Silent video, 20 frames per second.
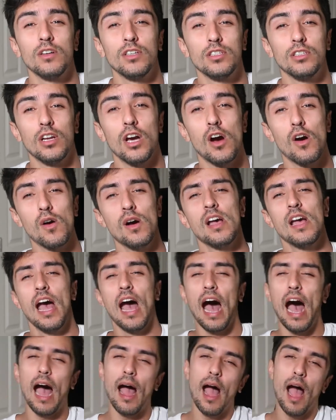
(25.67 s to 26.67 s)
you know.
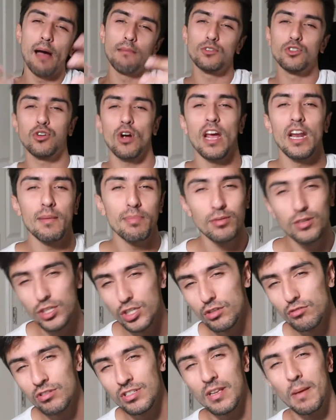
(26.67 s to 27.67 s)
I'm trying to
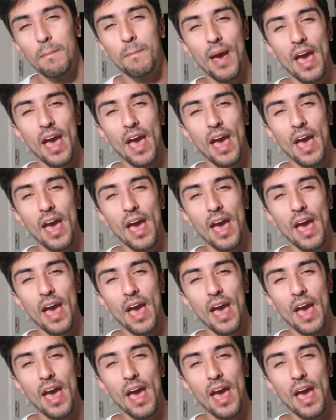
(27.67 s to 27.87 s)
produce